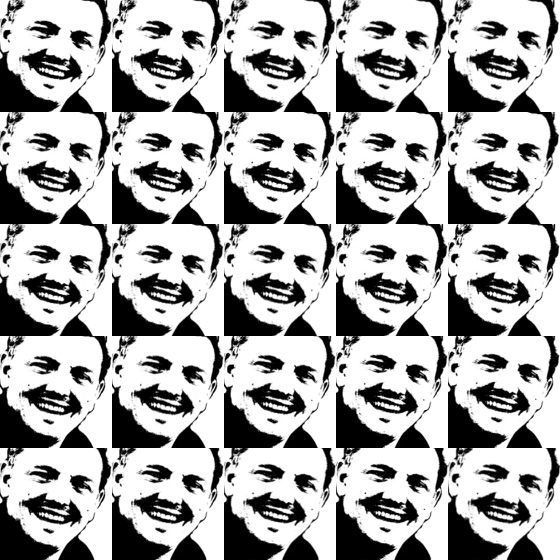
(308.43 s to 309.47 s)
I think
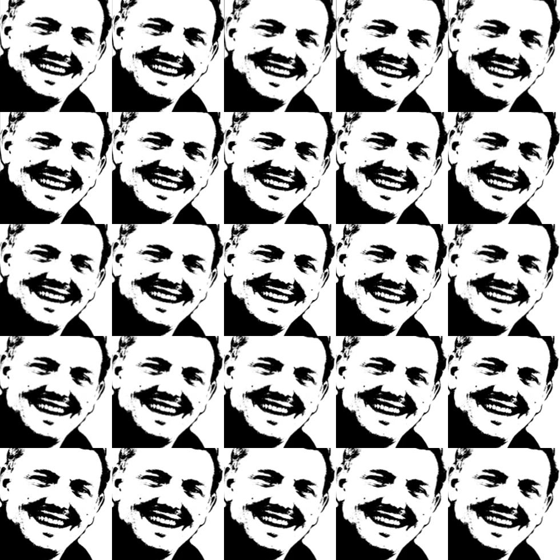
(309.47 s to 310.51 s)
they made a few
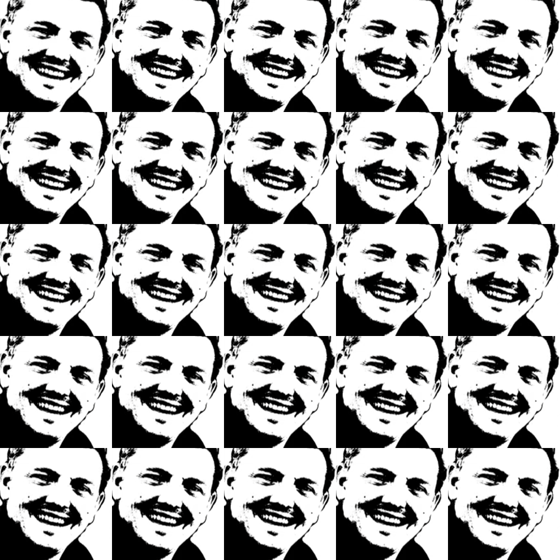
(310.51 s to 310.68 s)
mistakes,